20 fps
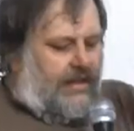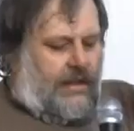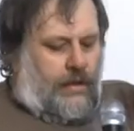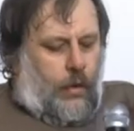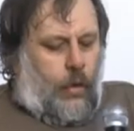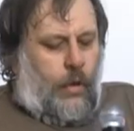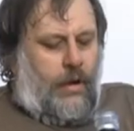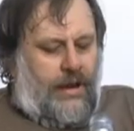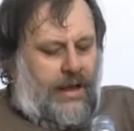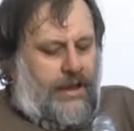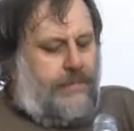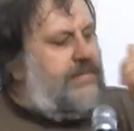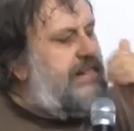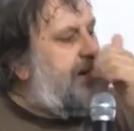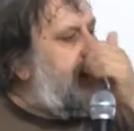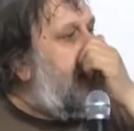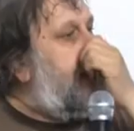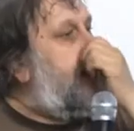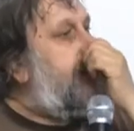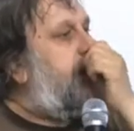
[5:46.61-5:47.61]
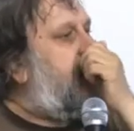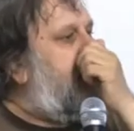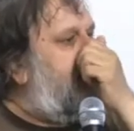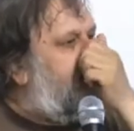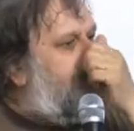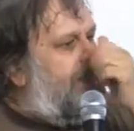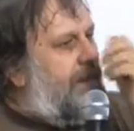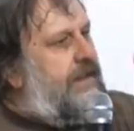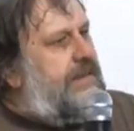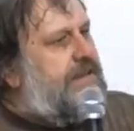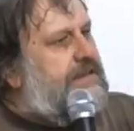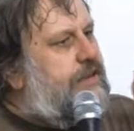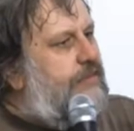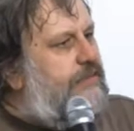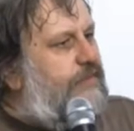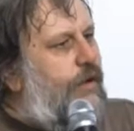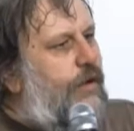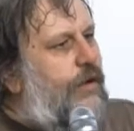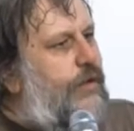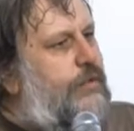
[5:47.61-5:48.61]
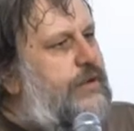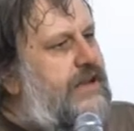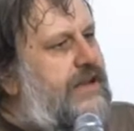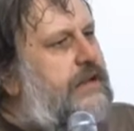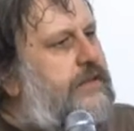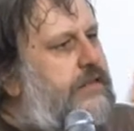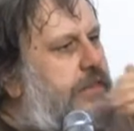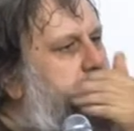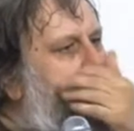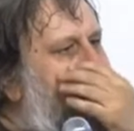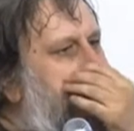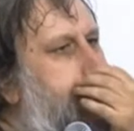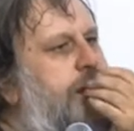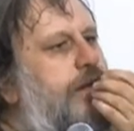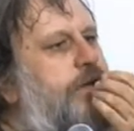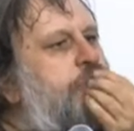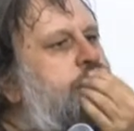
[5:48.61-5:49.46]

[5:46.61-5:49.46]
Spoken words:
All I'm saying is the following thing.